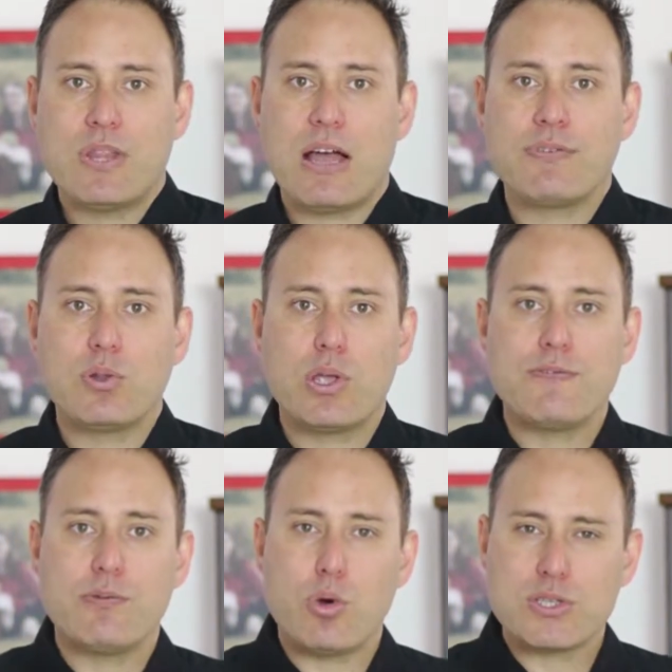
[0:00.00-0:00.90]
Now, if you're
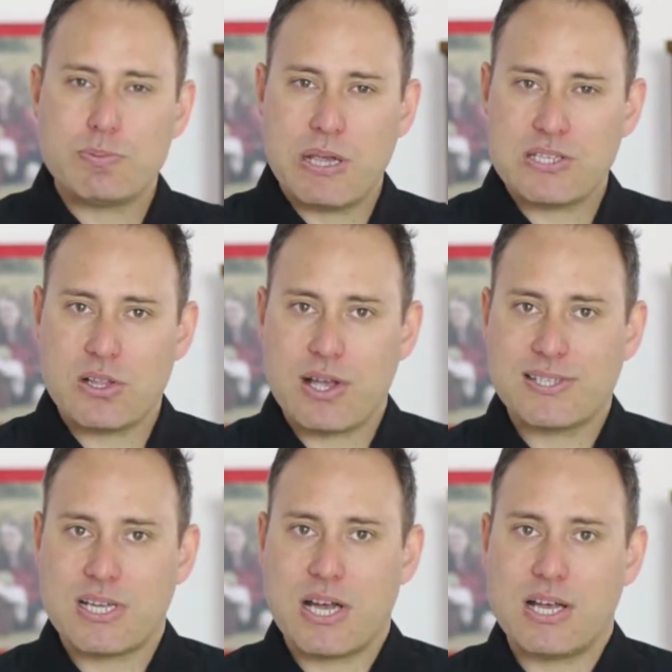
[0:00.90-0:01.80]
looking for more
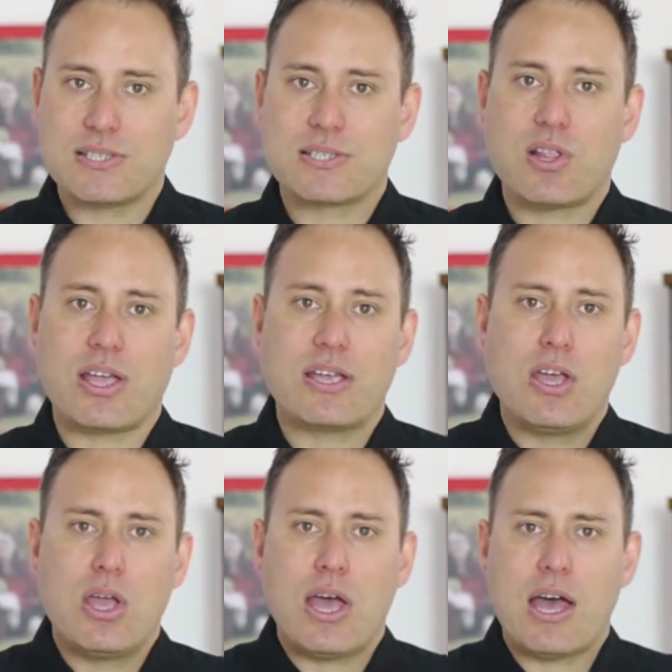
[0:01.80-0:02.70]
specialized tasks like
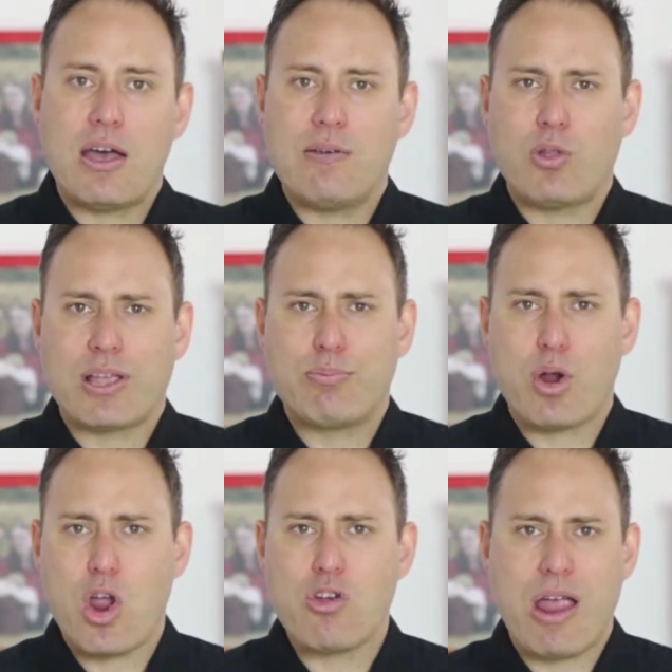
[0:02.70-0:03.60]

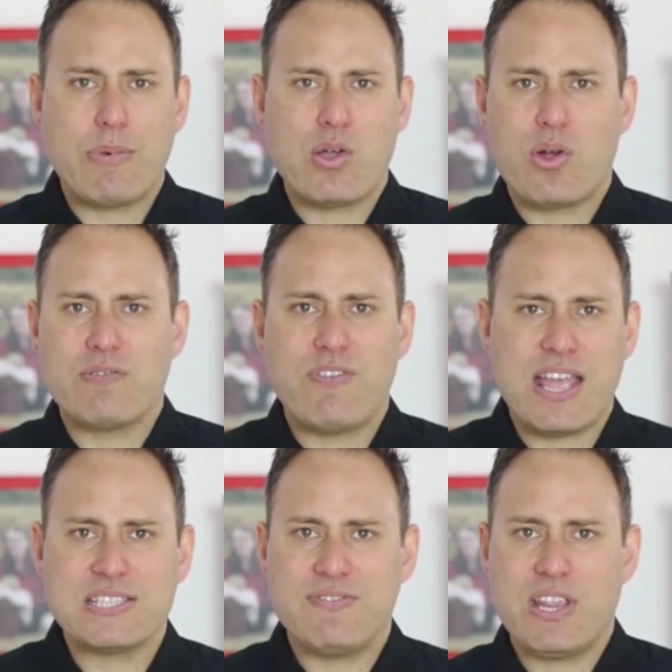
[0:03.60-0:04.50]
programming or
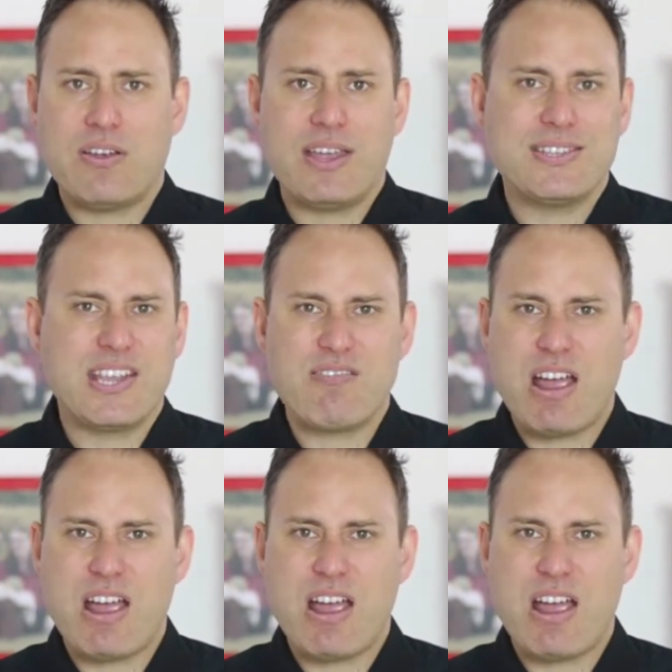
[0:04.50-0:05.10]
advanced video editing,